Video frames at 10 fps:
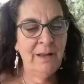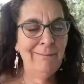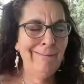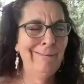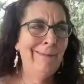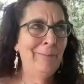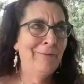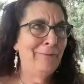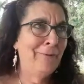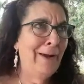like, oh, I'm
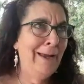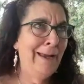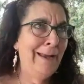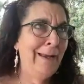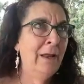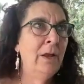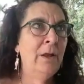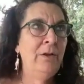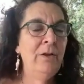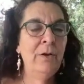afraid,
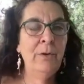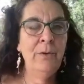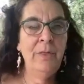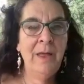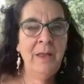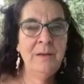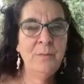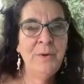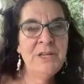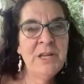then
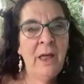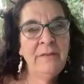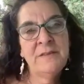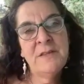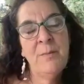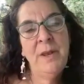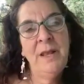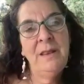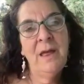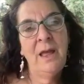reach out to
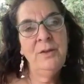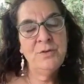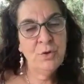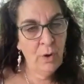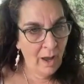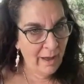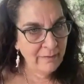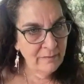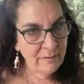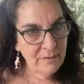somebody that you
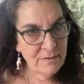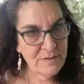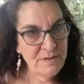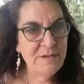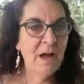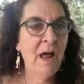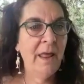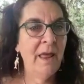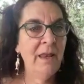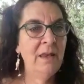trust who's done
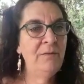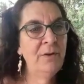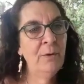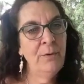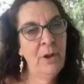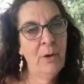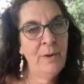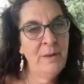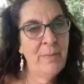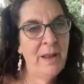it. And if you don't know
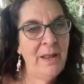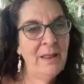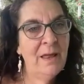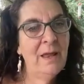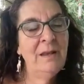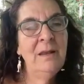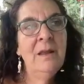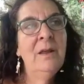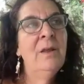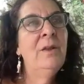anybody, then
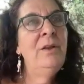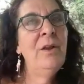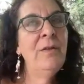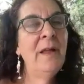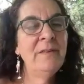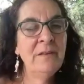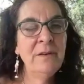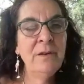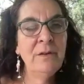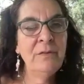that's a
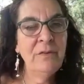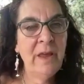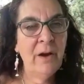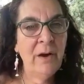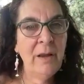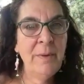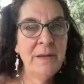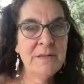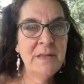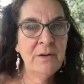little scary
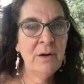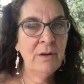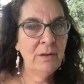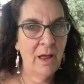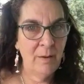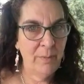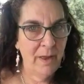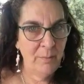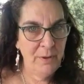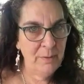because there are a lot of
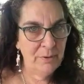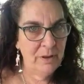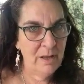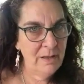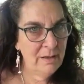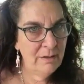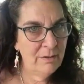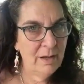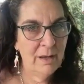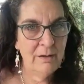bad people on the
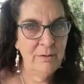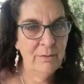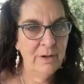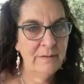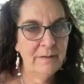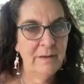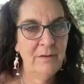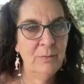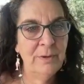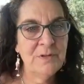internet who want to tell
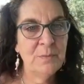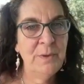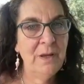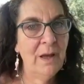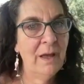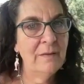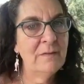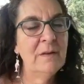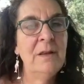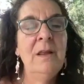you a bunch of
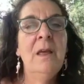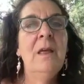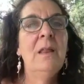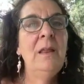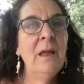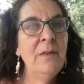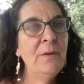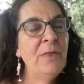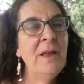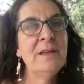BS. And the other
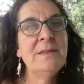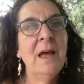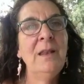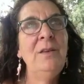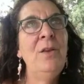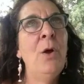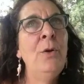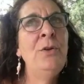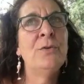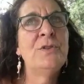thing is that know
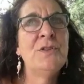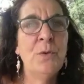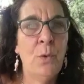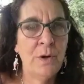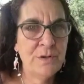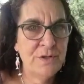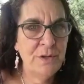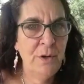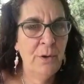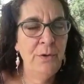your source.
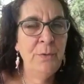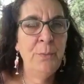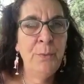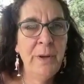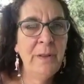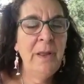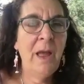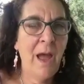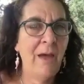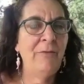You really
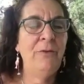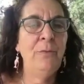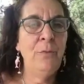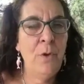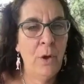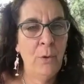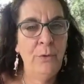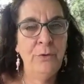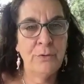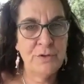have to know
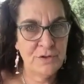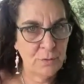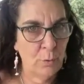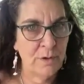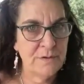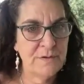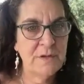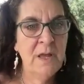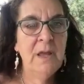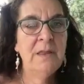your source.
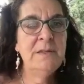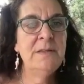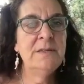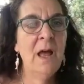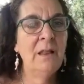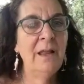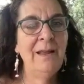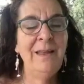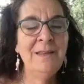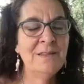This is not
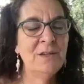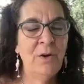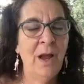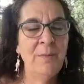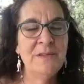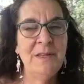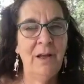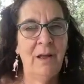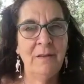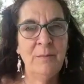like Instagram is the
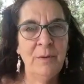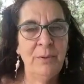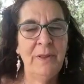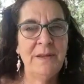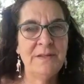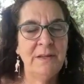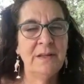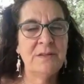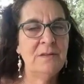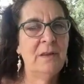ultimate place to get